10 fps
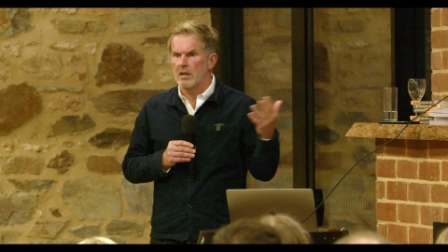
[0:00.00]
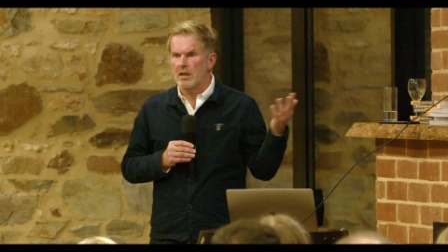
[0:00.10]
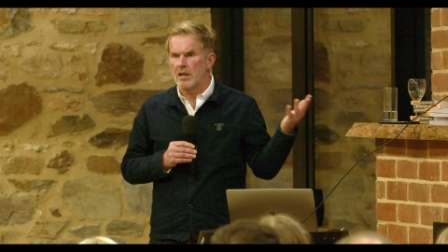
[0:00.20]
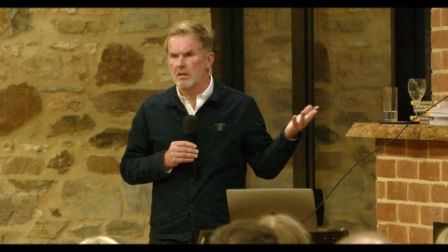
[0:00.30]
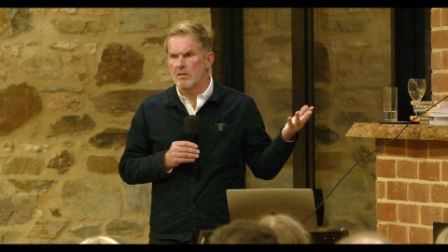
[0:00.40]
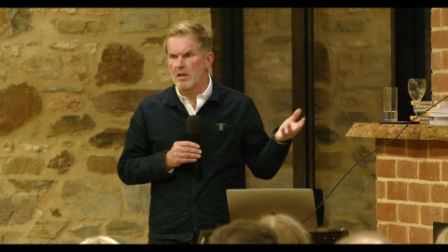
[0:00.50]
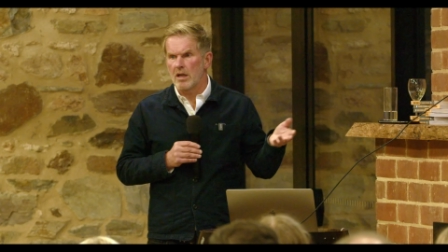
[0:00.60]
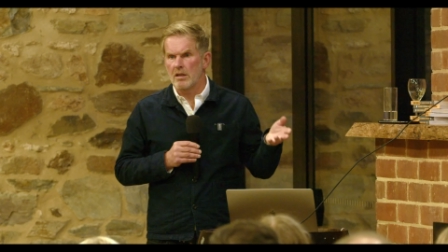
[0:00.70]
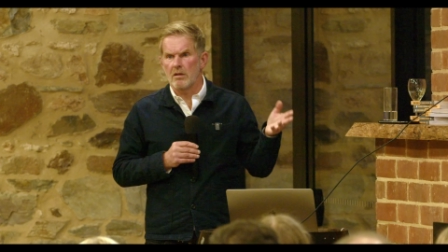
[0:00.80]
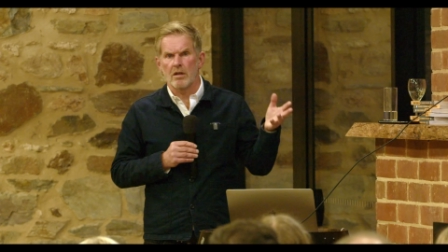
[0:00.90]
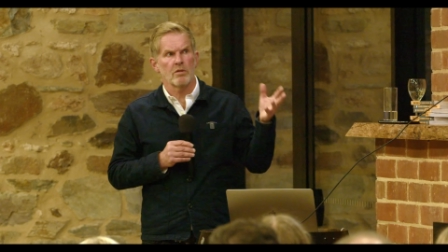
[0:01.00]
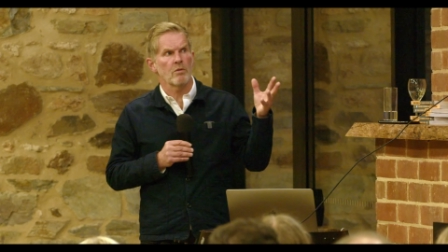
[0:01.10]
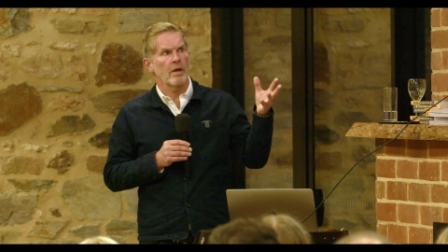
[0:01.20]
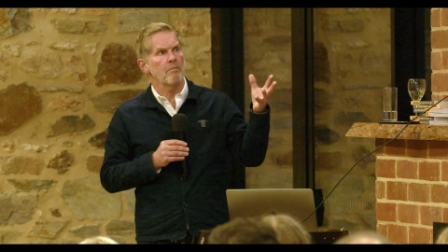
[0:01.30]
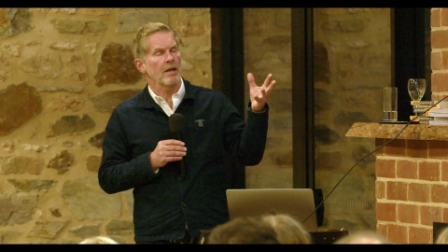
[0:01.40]
uh, and it, it, was
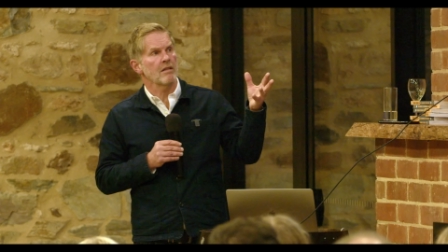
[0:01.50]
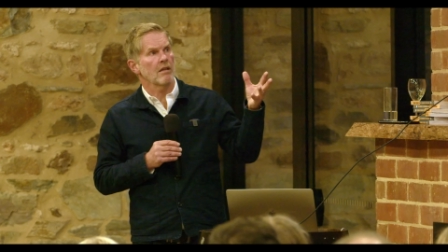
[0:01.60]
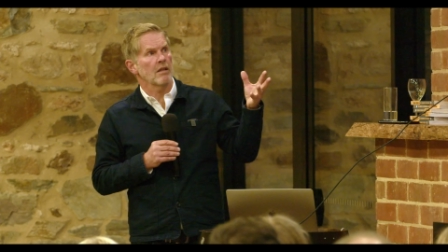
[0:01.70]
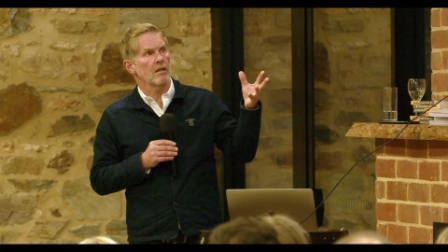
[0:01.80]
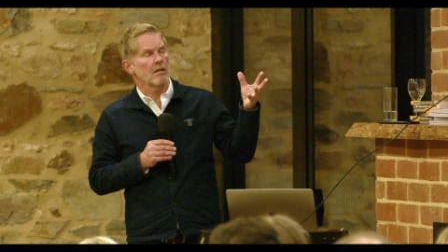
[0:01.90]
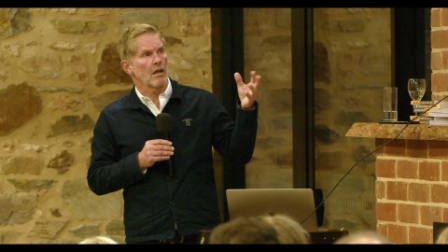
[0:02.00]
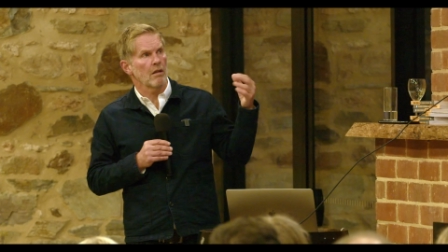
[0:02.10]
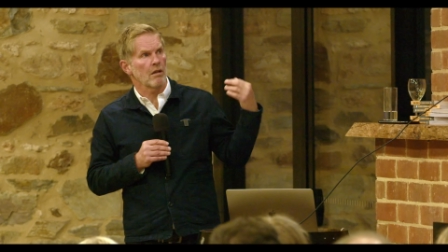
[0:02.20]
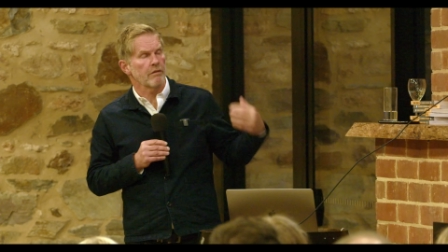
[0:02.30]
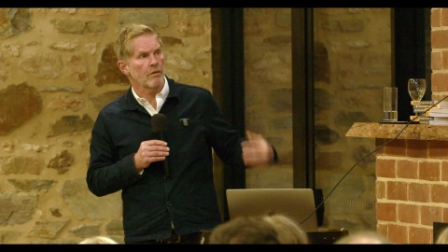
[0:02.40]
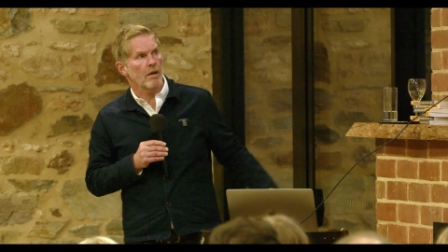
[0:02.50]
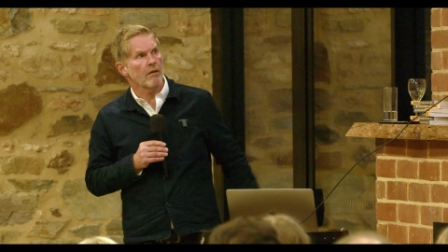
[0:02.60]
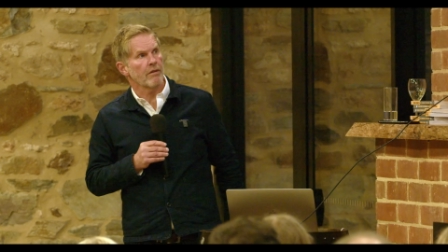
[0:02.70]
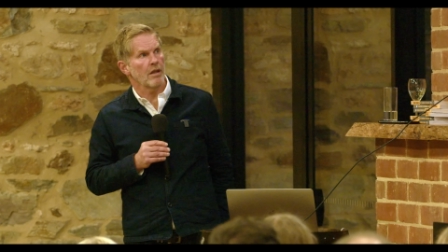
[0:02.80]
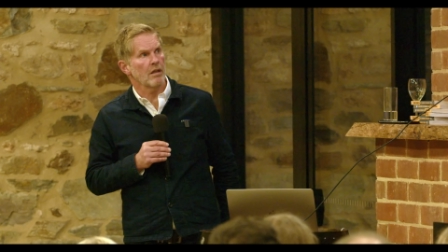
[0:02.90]
where basically a lot of the
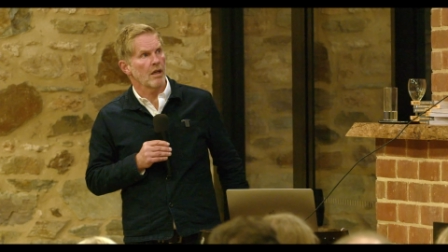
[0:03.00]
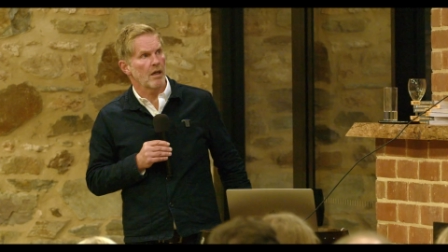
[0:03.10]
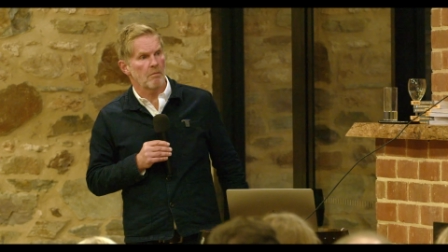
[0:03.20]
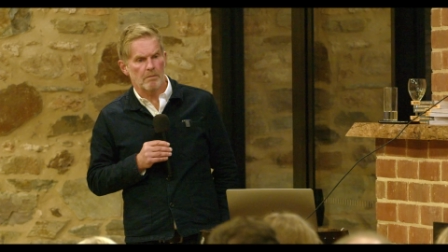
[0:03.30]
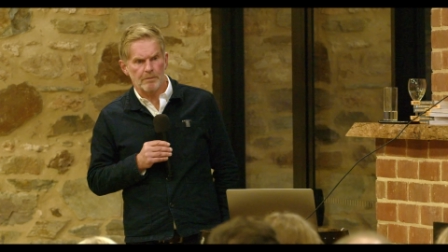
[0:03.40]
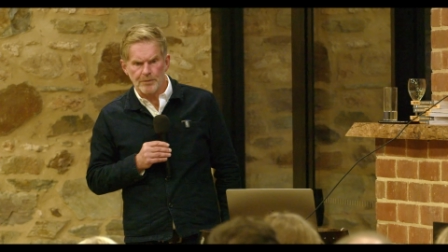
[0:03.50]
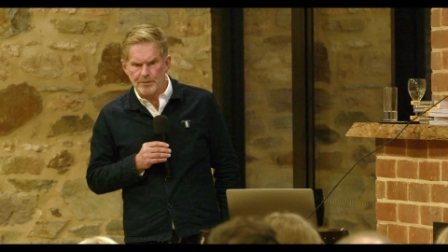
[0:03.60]
wealthy um,